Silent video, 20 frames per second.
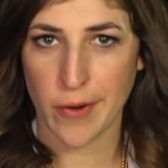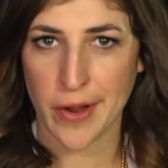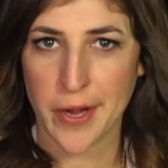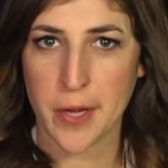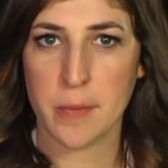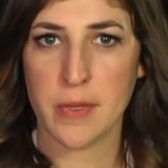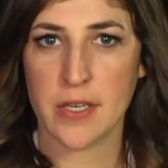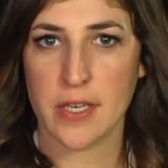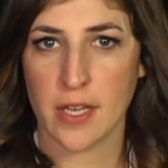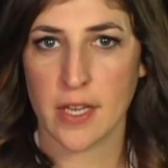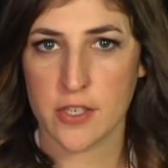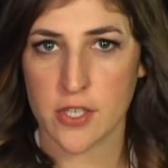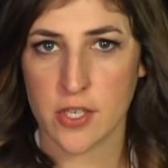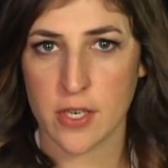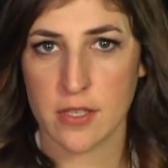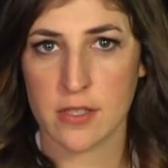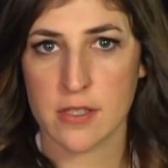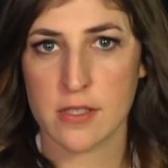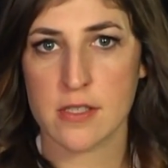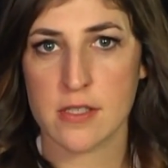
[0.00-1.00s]

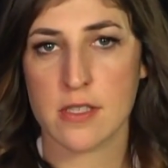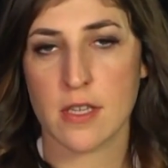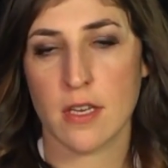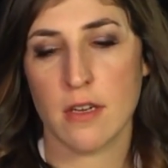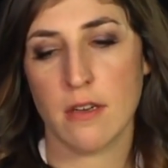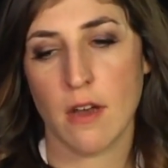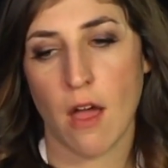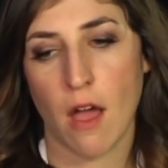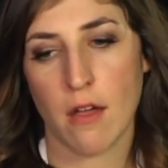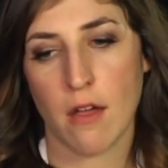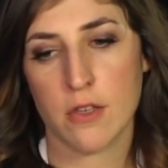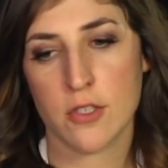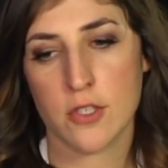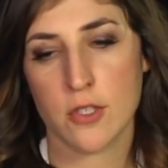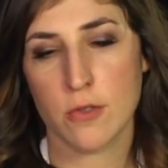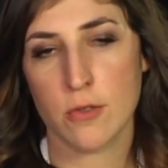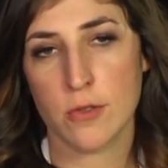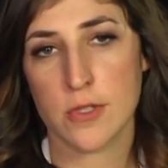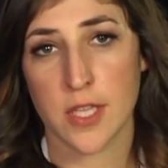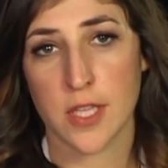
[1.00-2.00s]
recommendations not
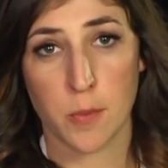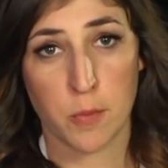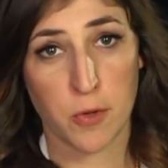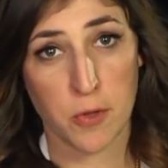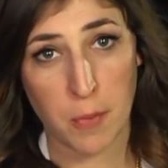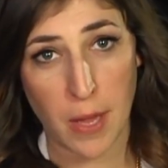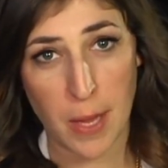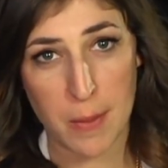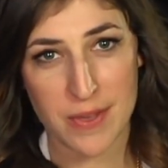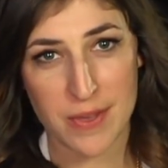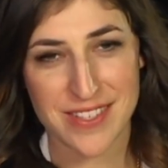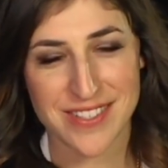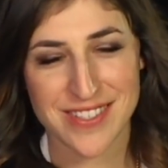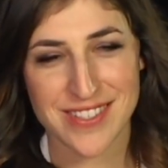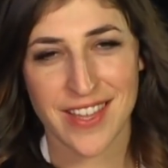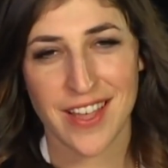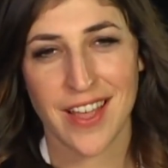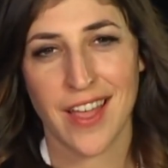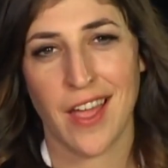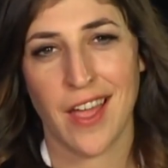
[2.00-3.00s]
to sleep with
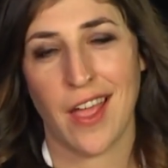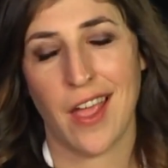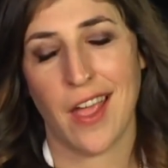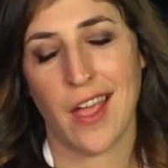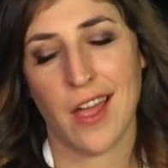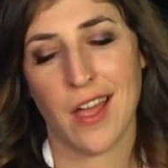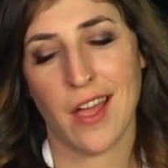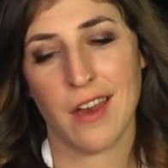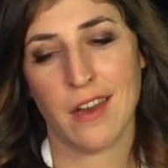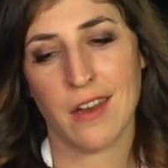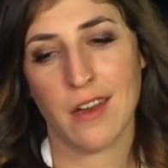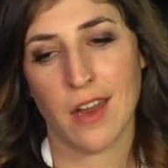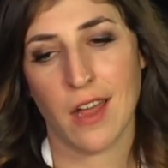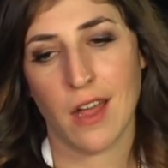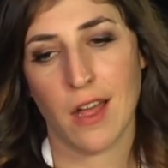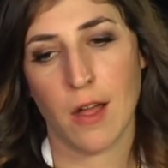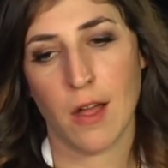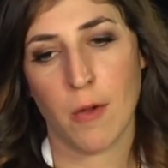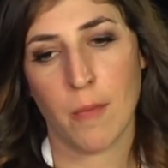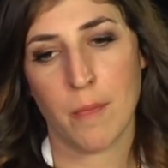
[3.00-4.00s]
babies, and
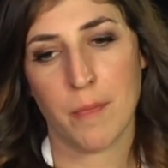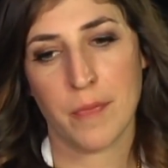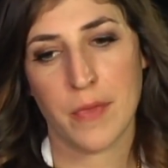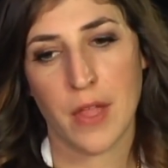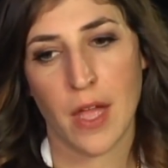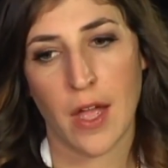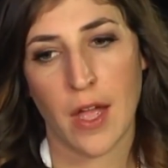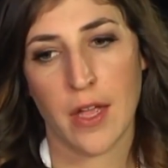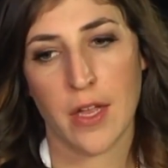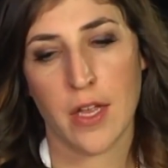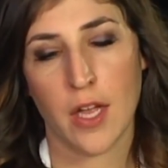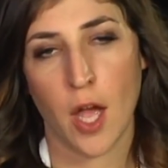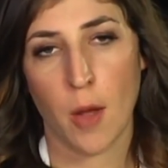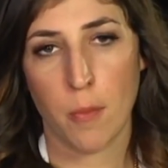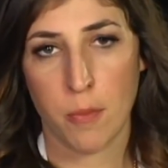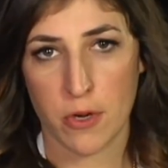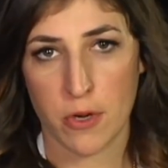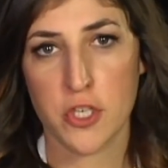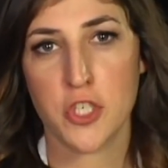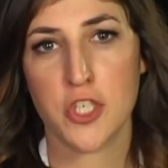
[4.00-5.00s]
I
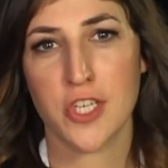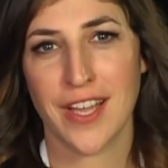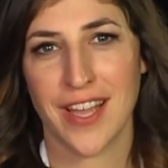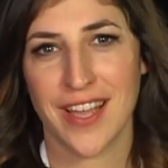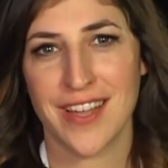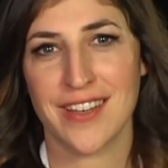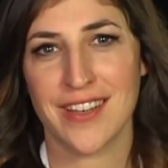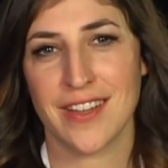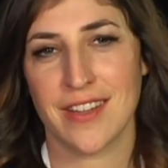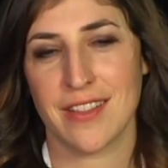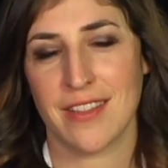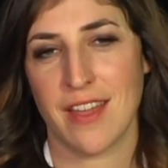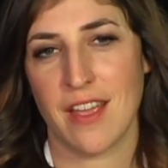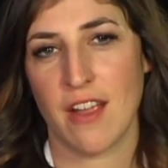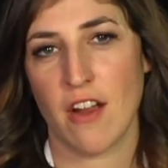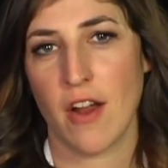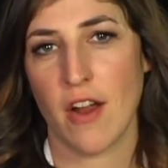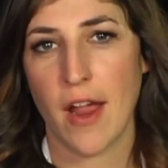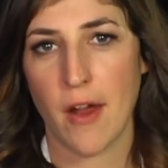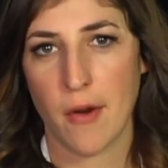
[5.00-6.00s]
appreciate that they
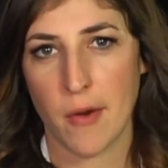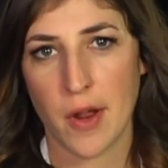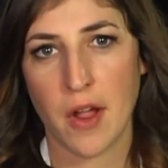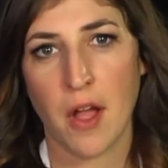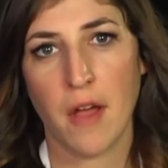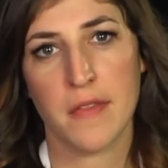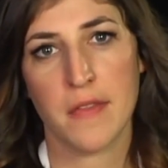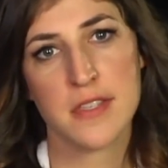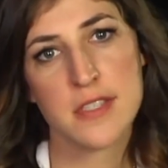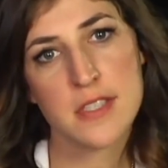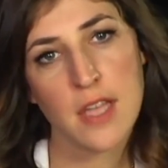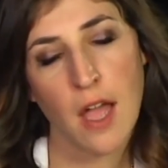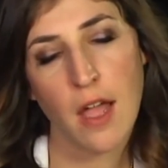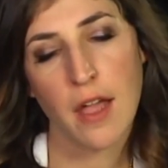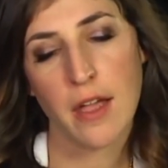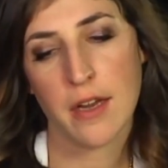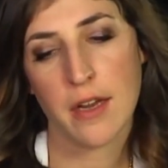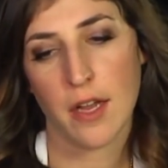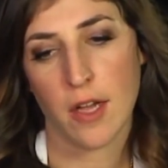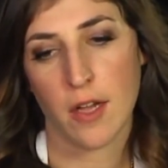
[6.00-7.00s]
are erring on the
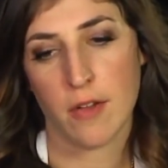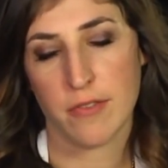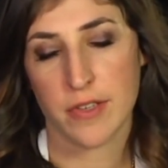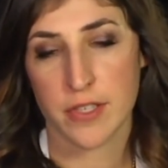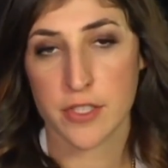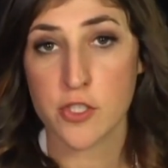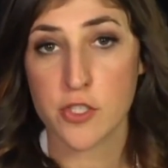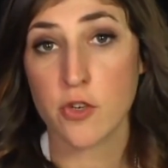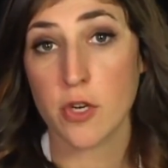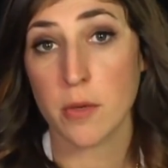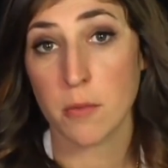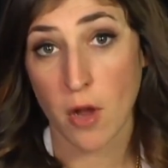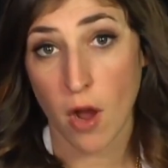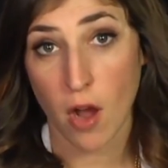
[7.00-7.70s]
side of extreme